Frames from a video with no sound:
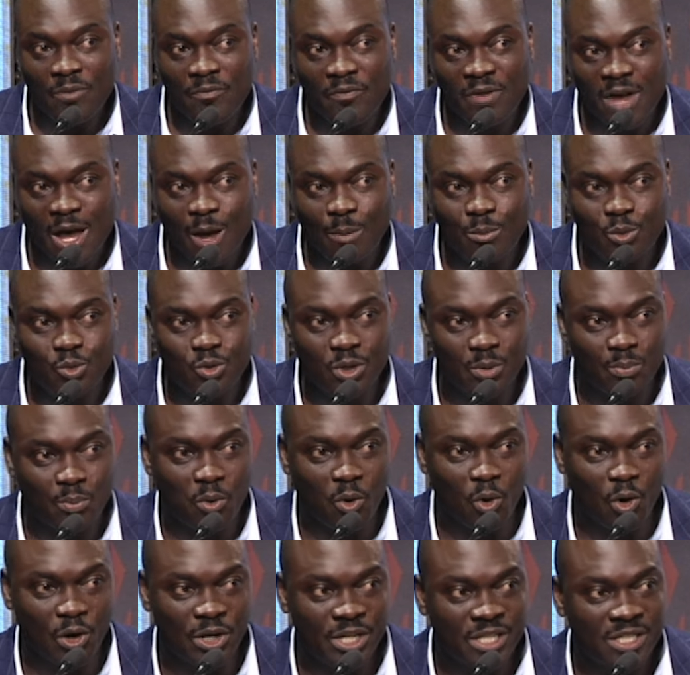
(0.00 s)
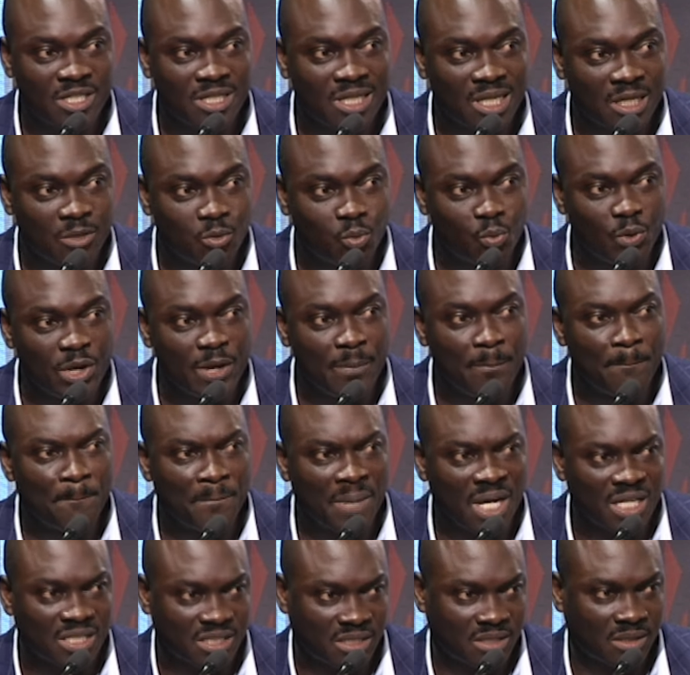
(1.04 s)
come to a point that we
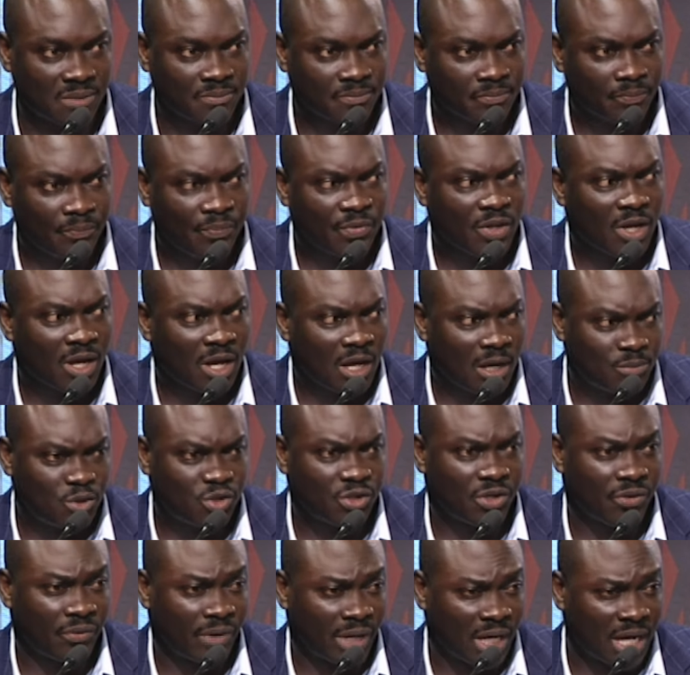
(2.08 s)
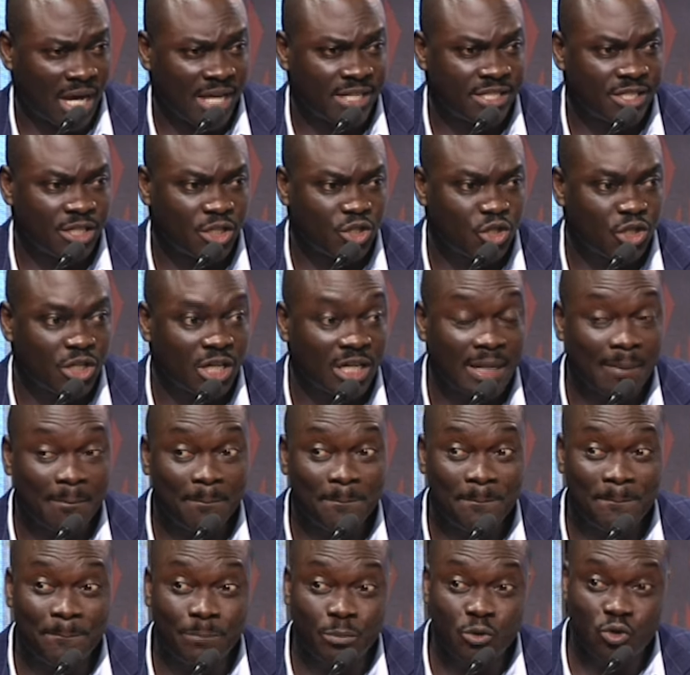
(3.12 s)
must come to the realization that the
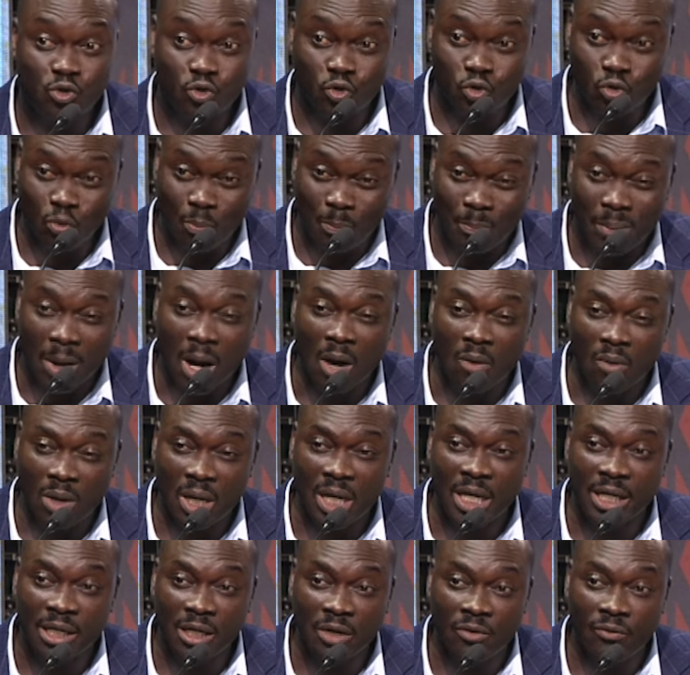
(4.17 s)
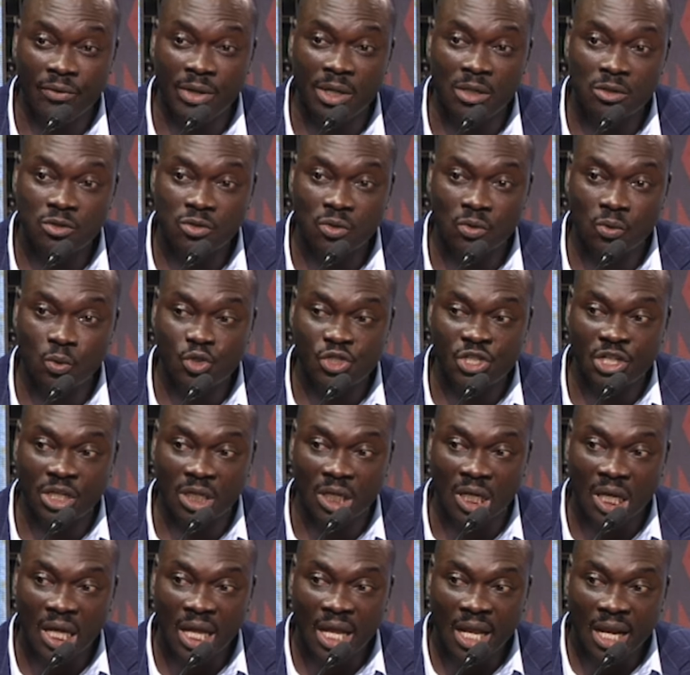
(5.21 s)
true power and the real
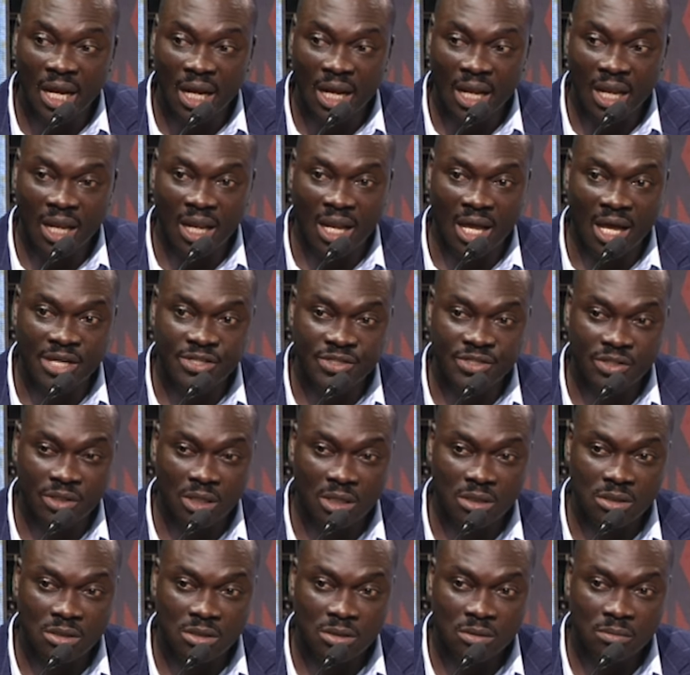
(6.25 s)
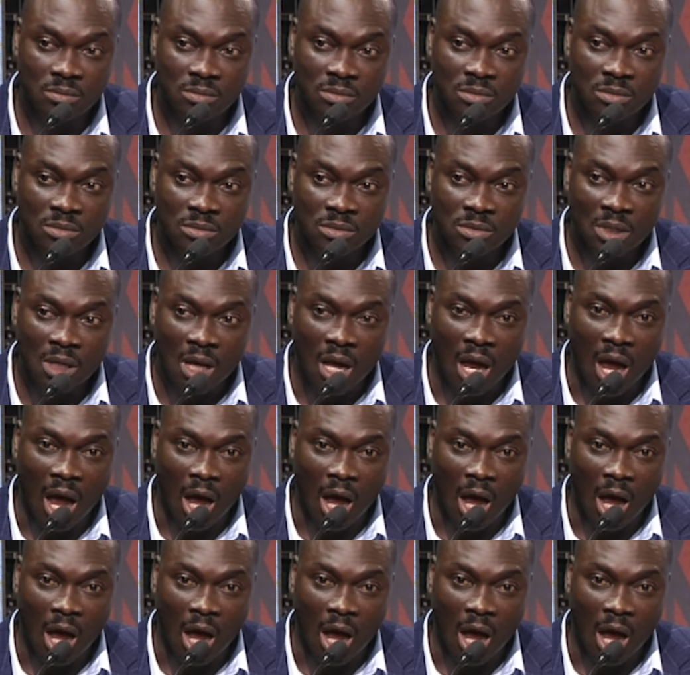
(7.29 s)
solution lies in us. How